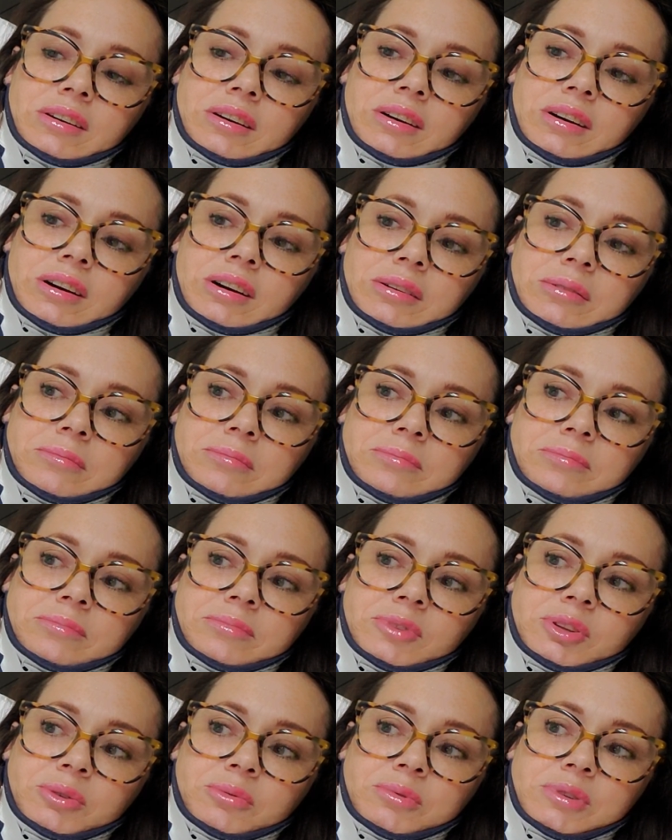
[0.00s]
um,
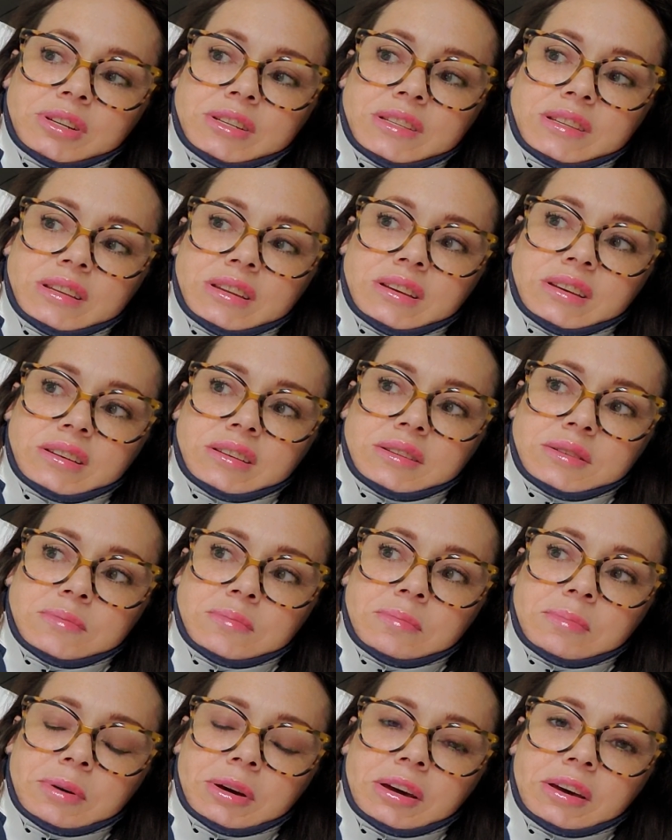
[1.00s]
the reason is
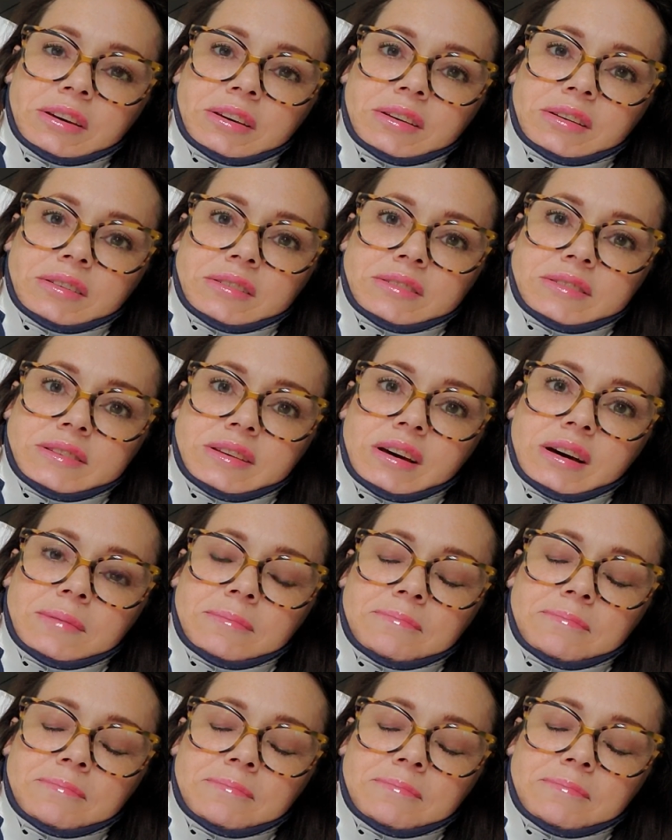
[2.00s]
because,